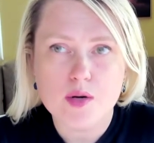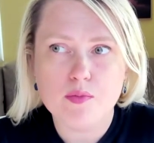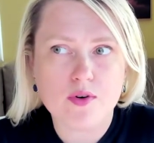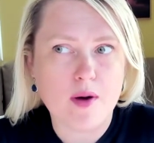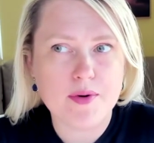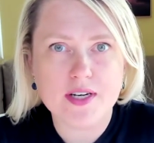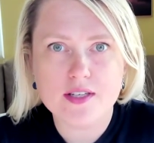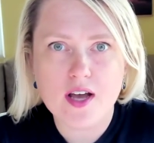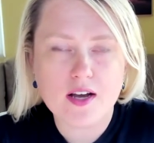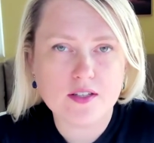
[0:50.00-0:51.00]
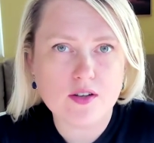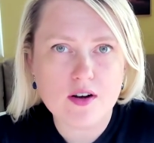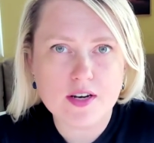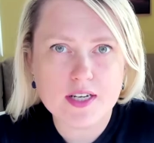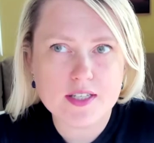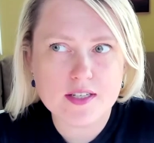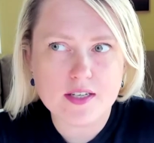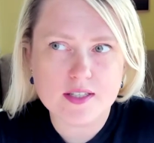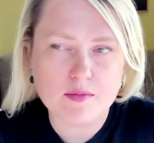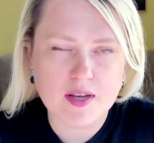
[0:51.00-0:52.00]
property tax audit.
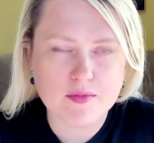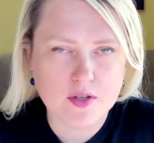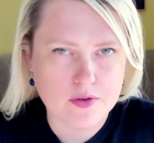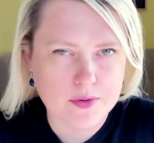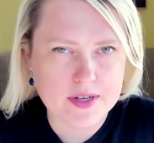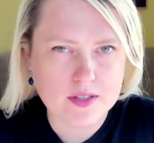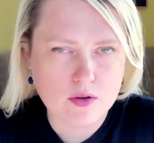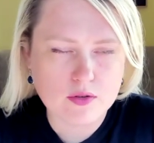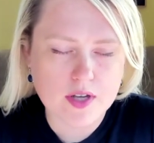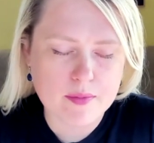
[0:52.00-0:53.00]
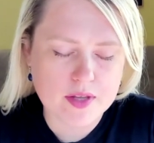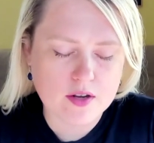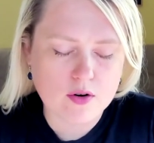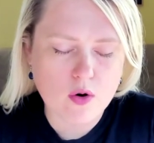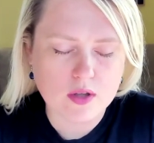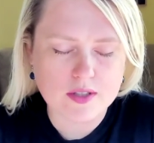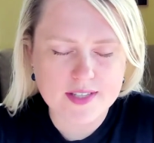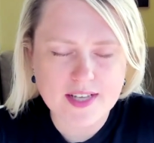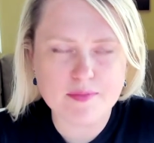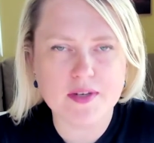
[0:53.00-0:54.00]
Sometimes they're called
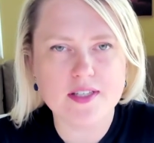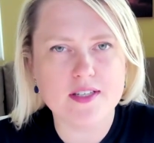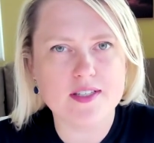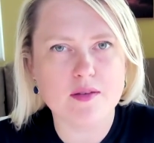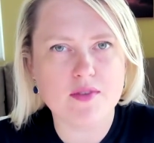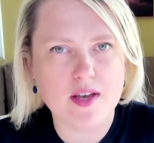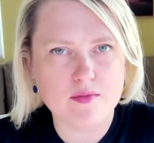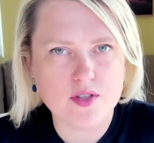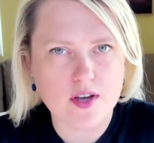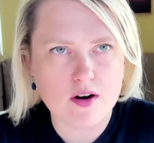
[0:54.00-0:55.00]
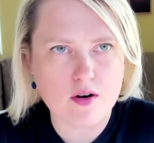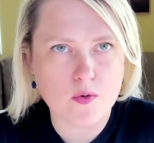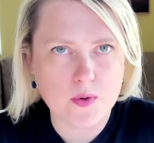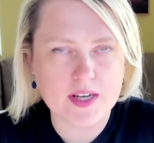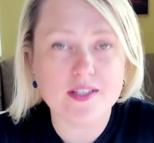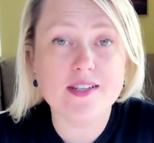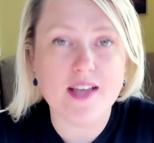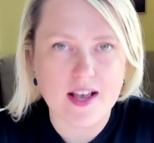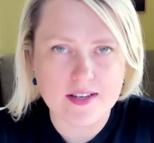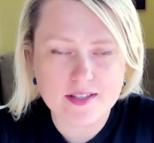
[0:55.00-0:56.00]
assessments, and sometimes they're
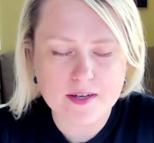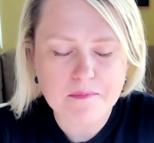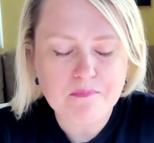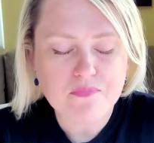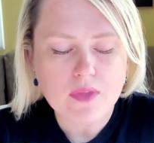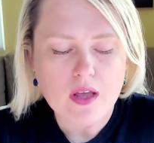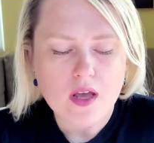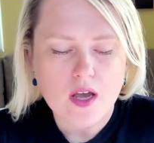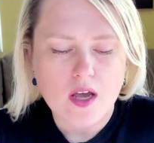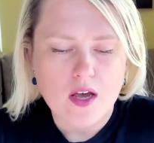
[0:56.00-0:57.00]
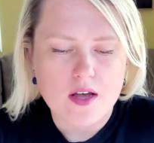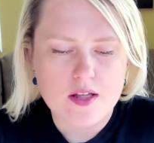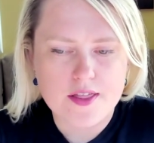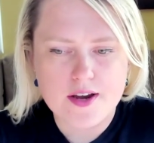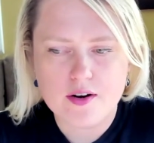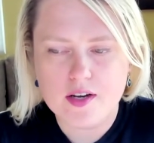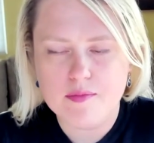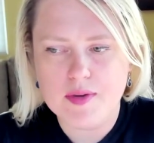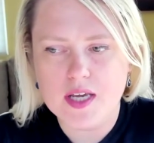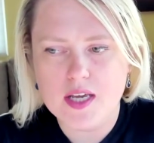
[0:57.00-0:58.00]
reassessed. There
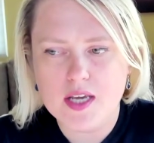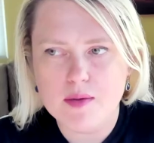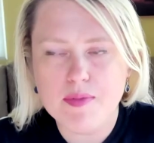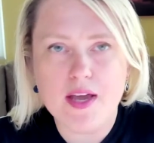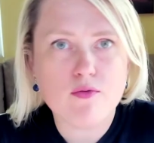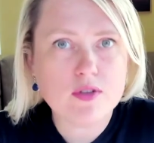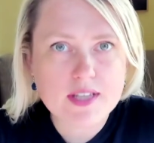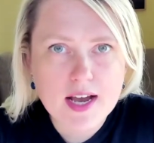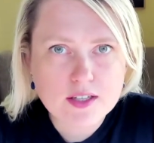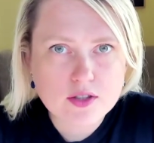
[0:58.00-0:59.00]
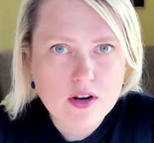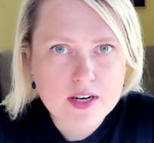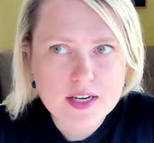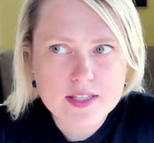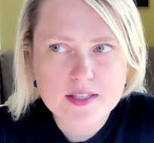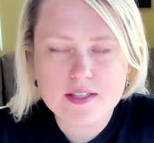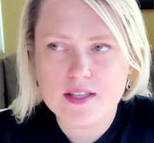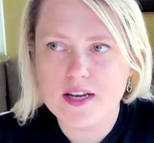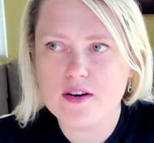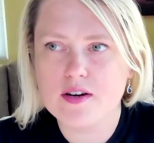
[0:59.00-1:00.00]
could be payroll tax audit.
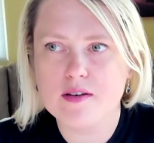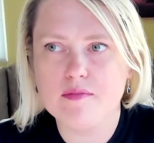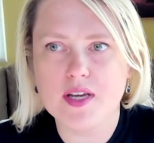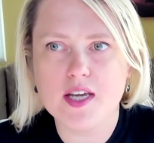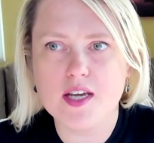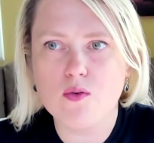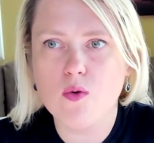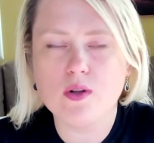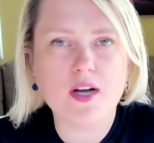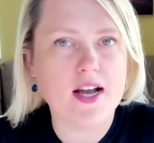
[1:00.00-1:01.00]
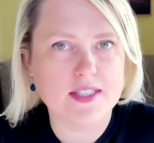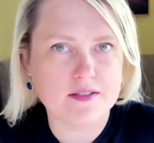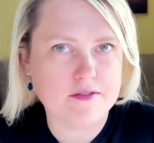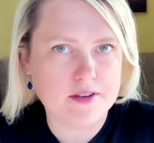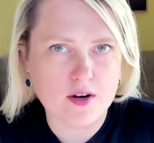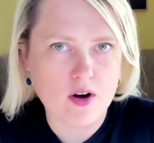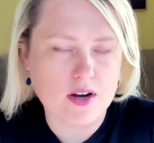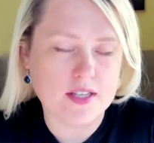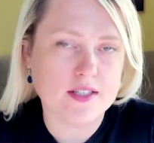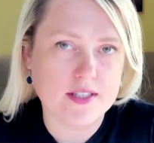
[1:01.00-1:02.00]
There could be all kinds of different
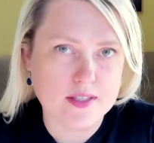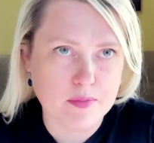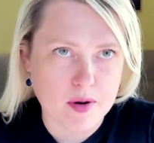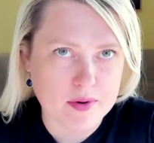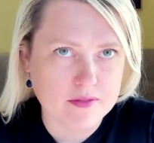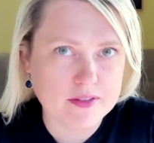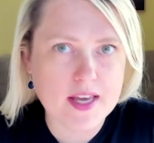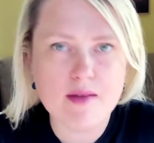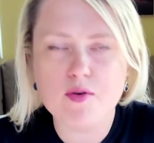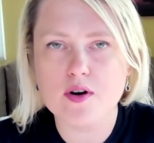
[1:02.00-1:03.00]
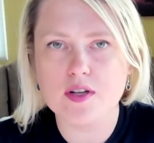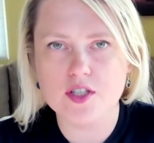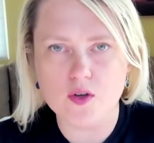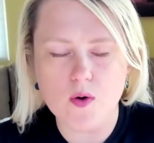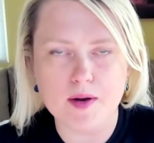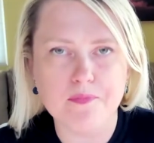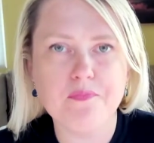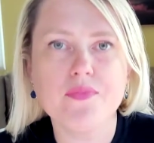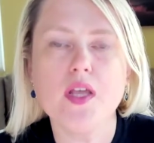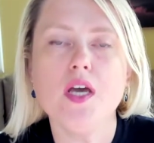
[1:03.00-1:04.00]
audits in the Department of Labor and so on.
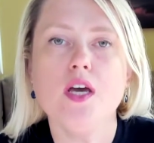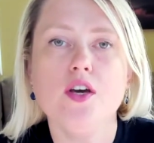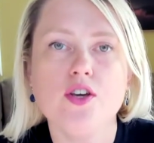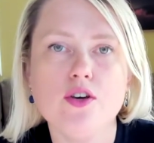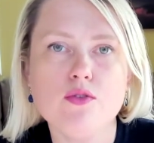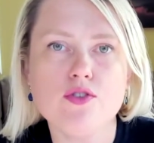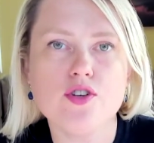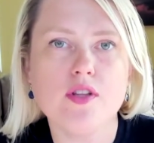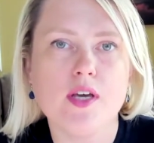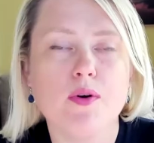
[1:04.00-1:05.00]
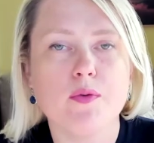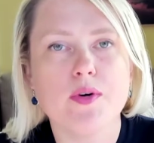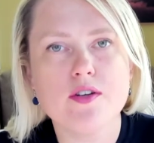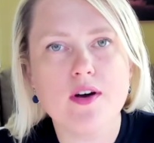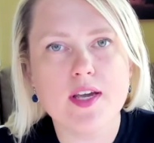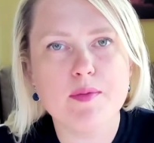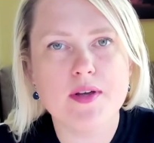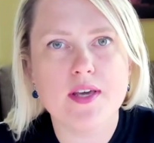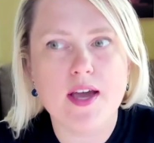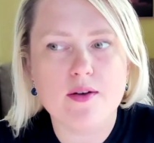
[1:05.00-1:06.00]
Usually, we're talking
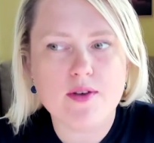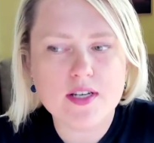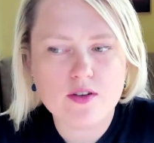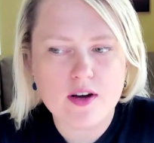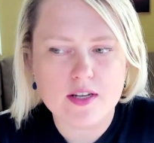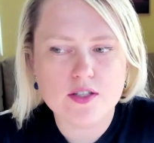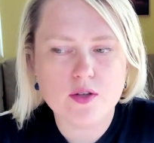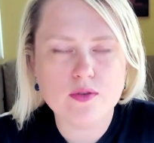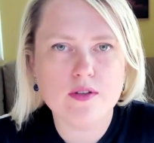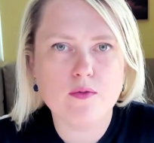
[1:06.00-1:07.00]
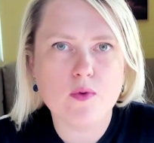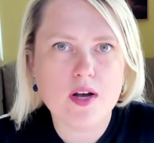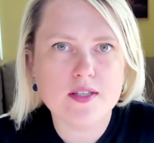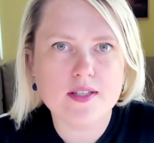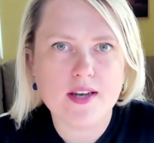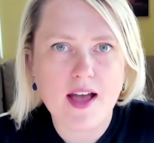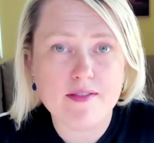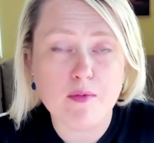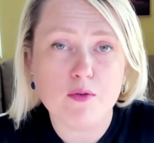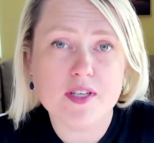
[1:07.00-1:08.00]
about the IRS audits, those are the ones that have
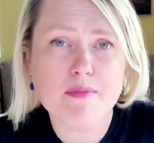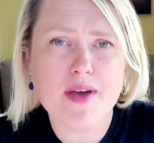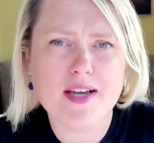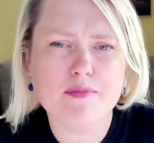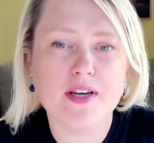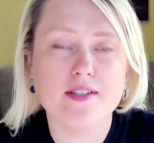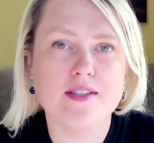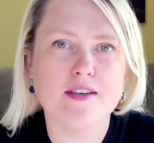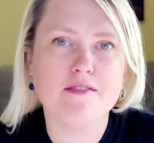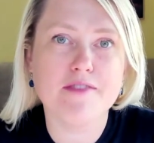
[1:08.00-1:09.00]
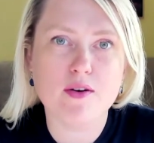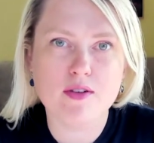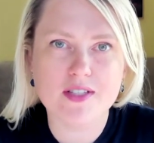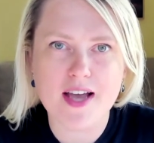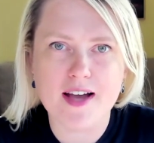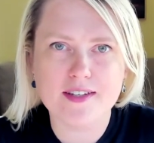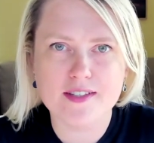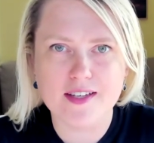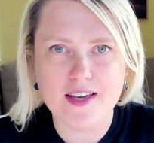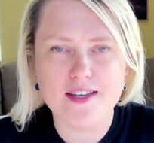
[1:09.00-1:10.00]
the most impact because the federal
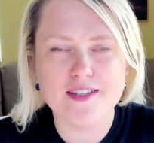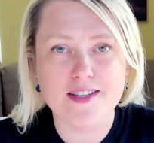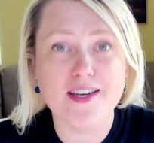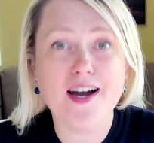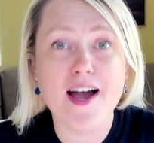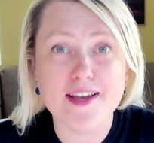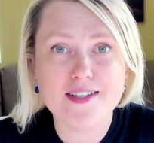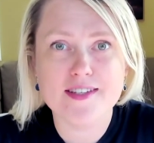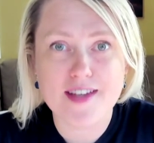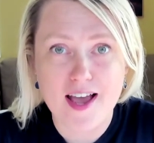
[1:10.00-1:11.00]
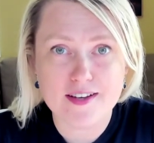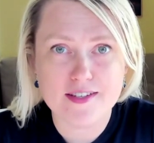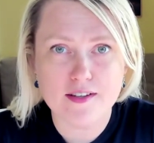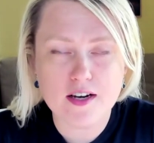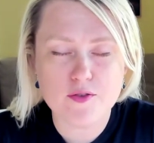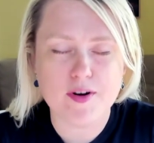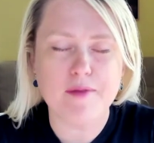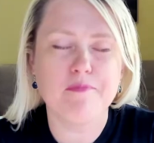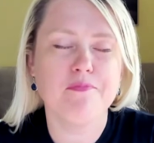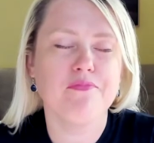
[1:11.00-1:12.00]
tax is the highest tax in the country,
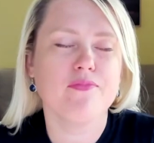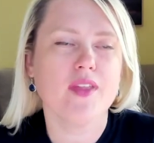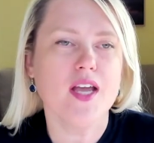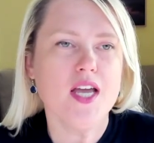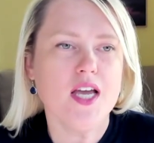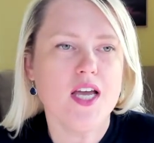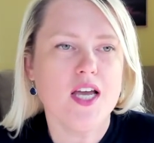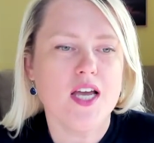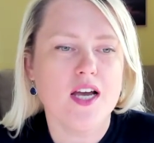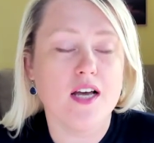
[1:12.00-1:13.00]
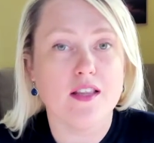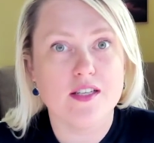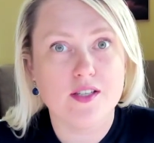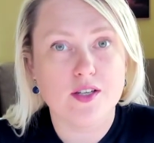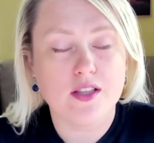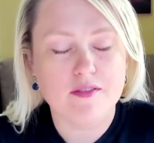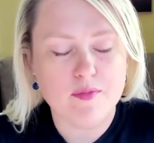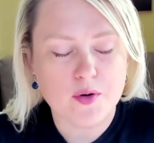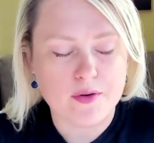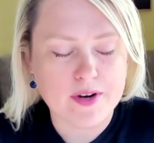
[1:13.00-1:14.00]
unless you live in
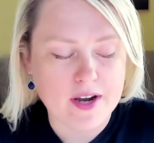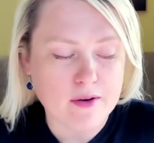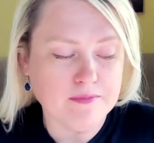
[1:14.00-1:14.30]
Puerto Rico.